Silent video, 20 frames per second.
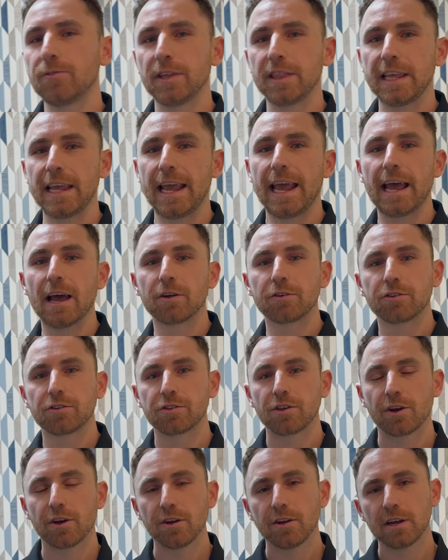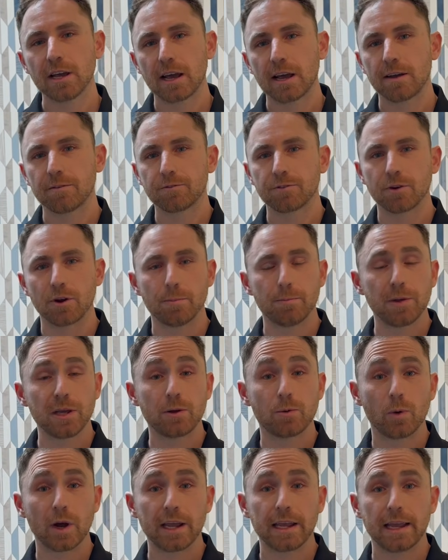in the ouch zone after a
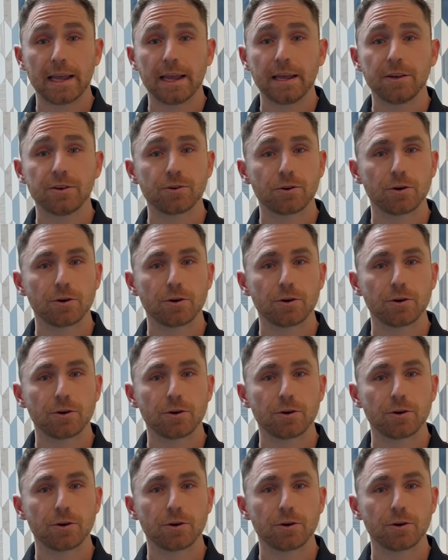big weekend